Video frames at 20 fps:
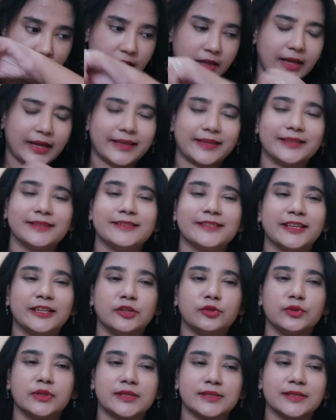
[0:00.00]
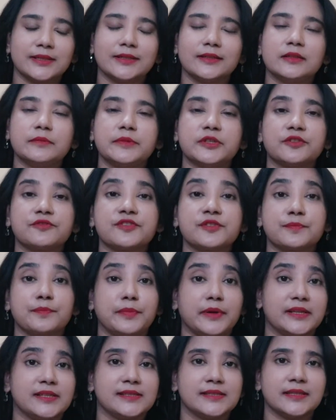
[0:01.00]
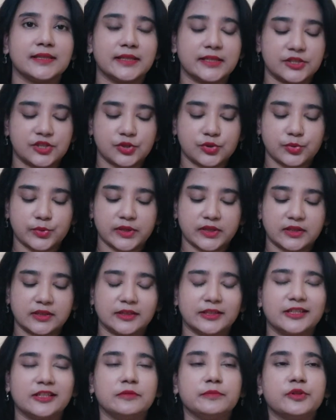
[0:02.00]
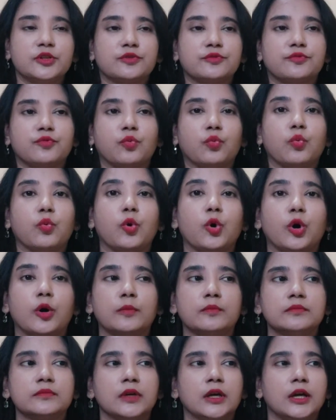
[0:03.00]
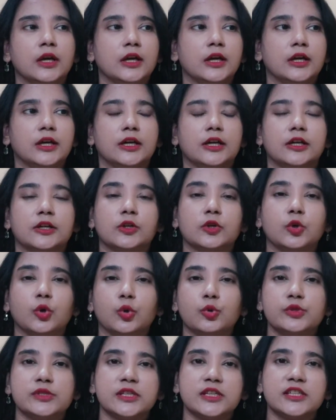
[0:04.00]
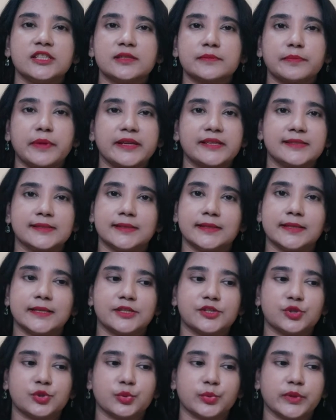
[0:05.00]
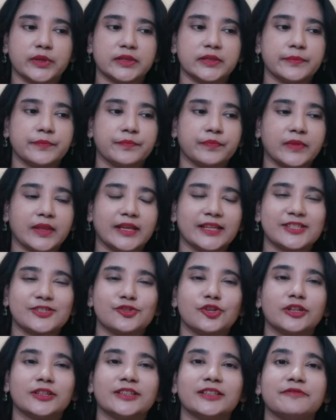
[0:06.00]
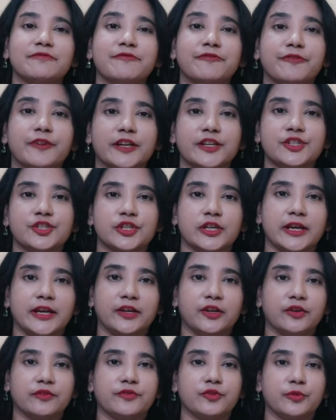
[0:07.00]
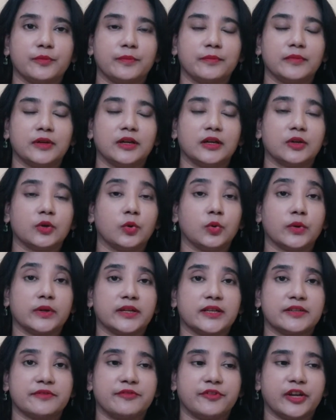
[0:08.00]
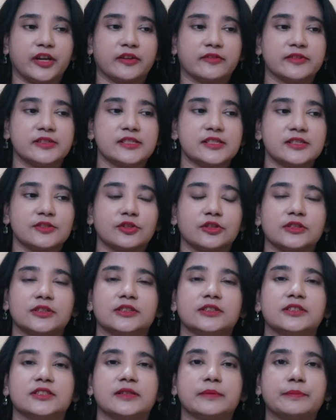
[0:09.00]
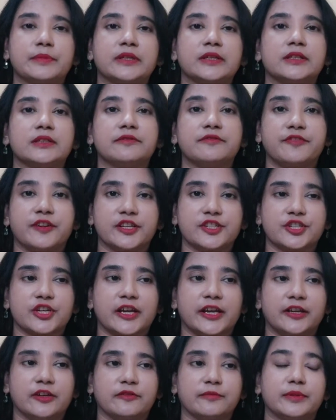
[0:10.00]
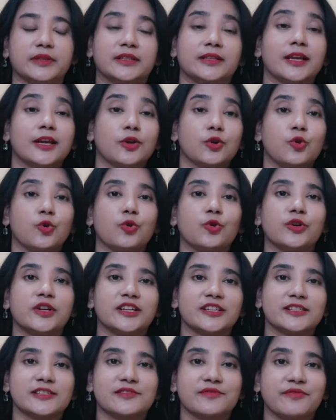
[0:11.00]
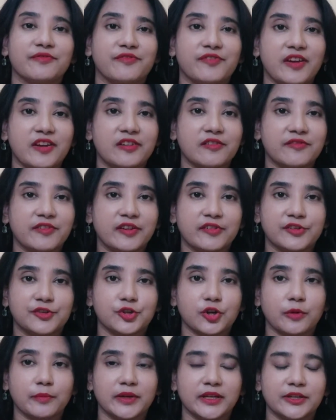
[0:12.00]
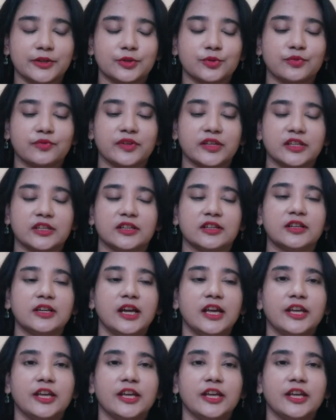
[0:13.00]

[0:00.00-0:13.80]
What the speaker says: I can tell you there's a little bit of spiciness to it, a little bit of warm, cozy spiciness to it. It's not the fresh kind of coconut fragrance, not the typical fresh kind of, but coconut is very dominant over here.